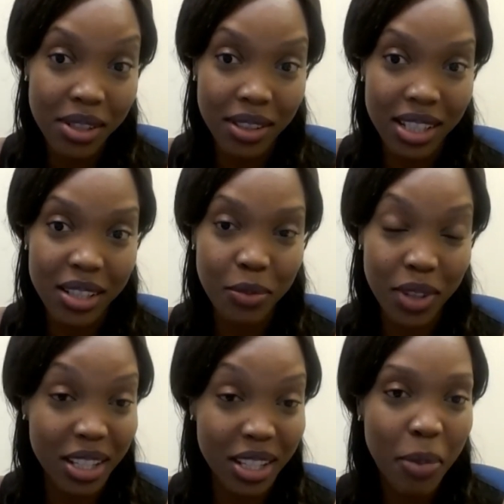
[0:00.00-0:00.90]
to
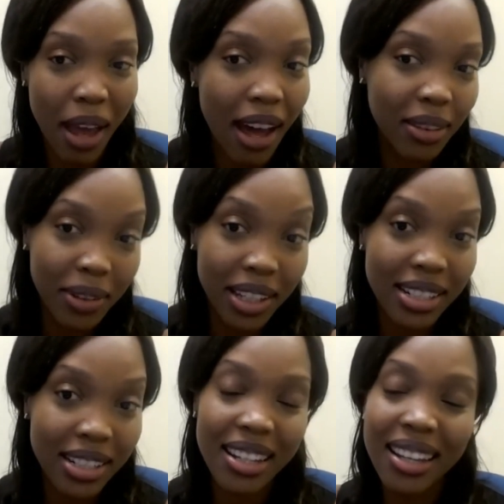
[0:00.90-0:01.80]
these
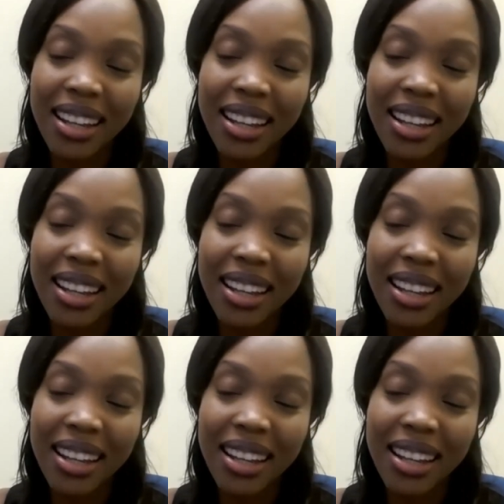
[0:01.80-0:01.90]
pathways.